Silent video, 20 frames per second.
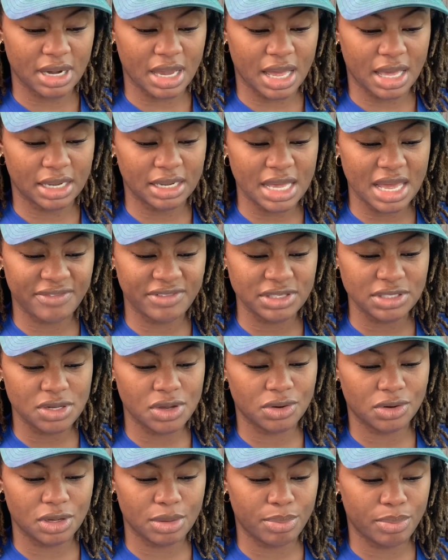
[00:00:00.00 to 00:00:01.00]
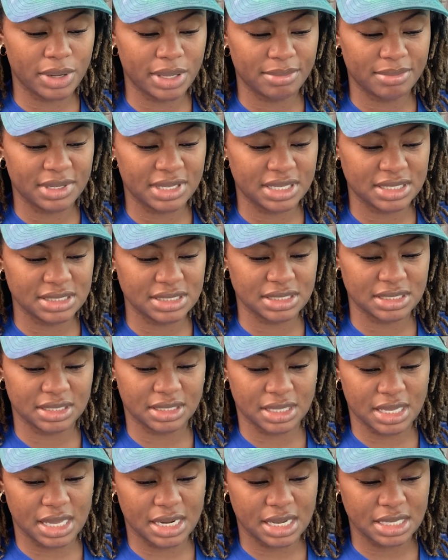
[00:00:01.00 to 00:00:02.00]
11 total appointments,
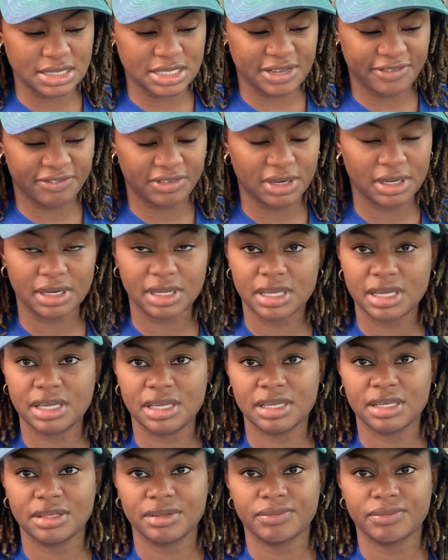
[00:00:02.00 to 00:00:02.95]
and I definitely